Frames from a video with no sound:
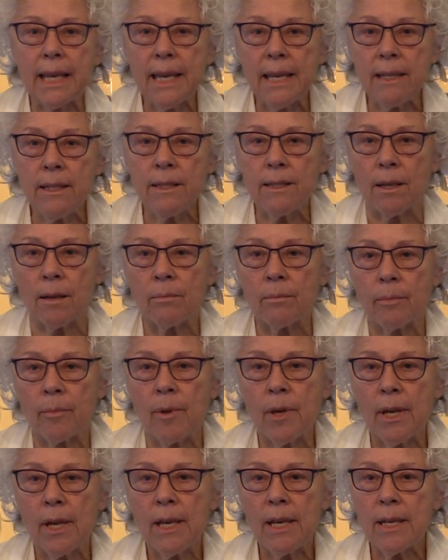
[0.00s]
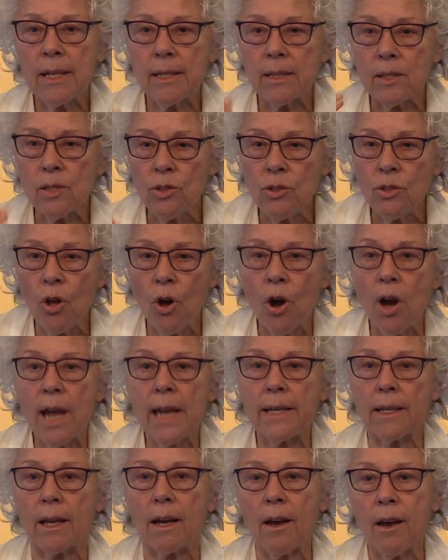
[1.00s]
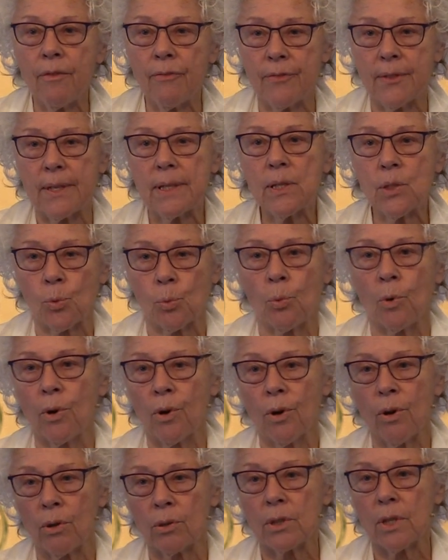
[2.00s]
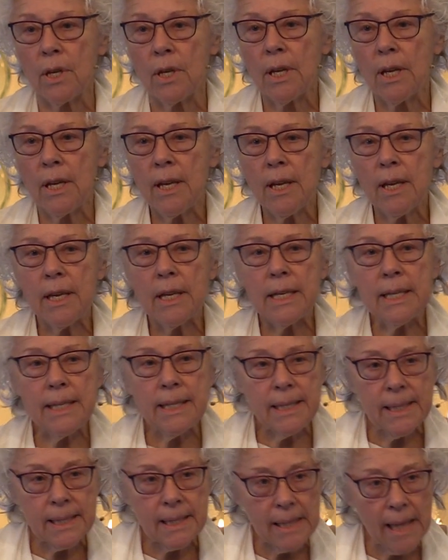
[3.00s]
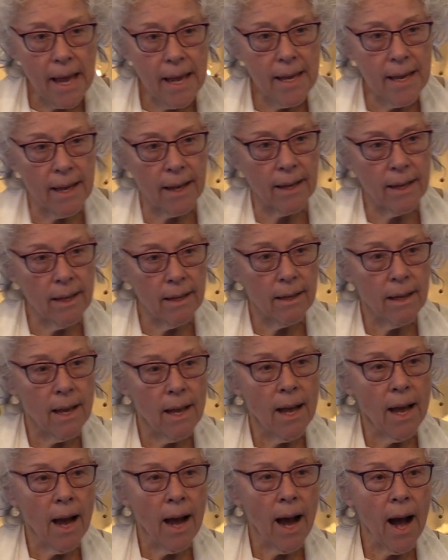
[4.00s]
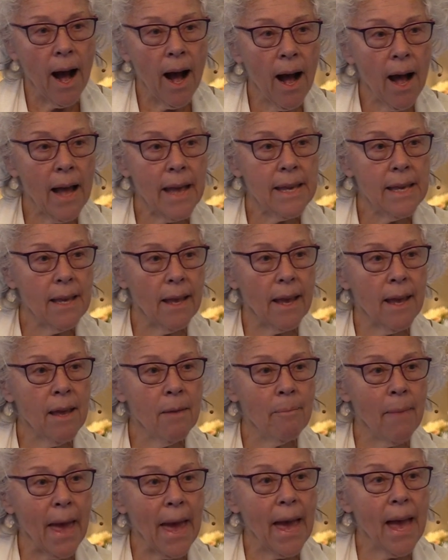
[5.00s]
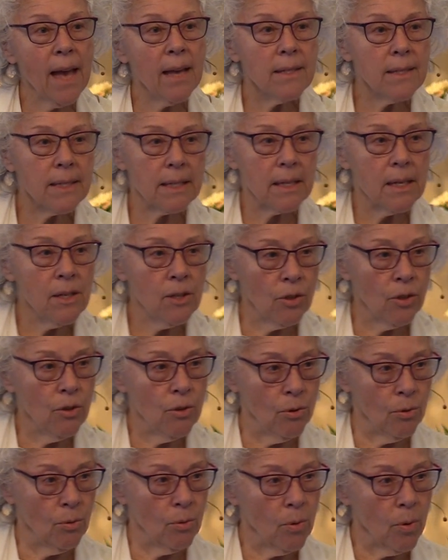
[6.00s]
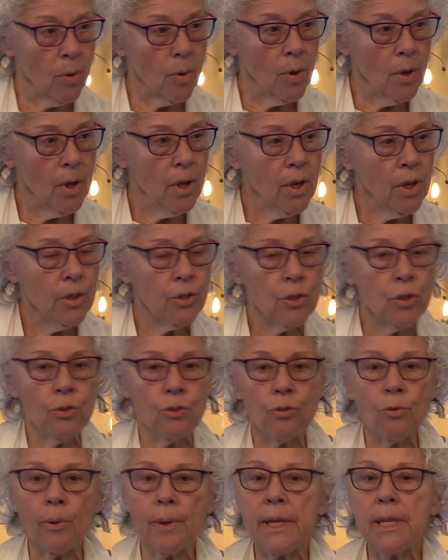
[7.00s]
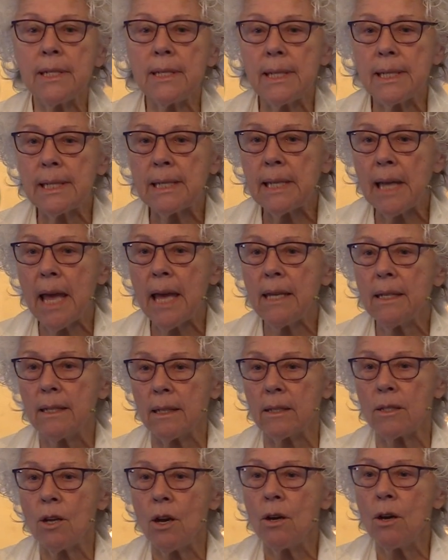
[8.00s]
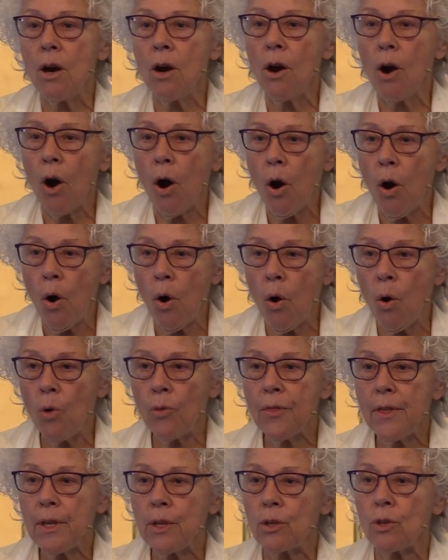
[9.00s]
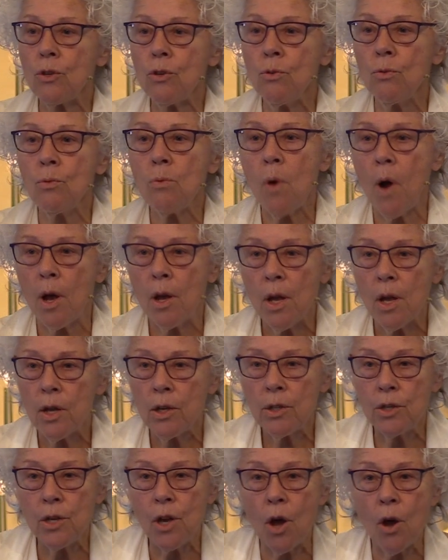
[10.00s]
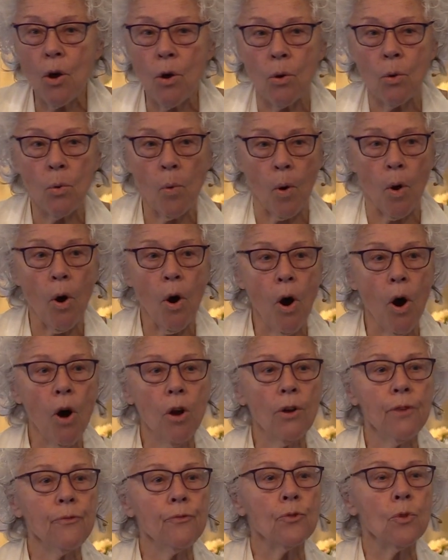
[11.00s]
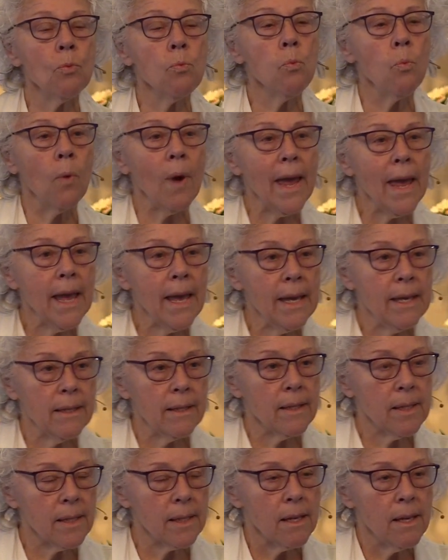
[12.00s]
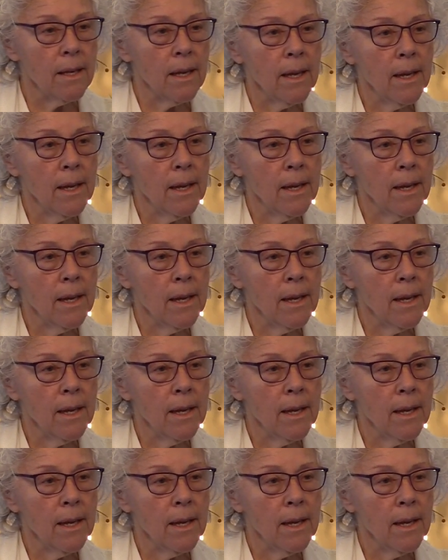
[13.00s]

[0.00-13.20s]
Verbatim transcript: kingdom is not of this world. He's saying, I am asking you to transcend all that you know, all of the ways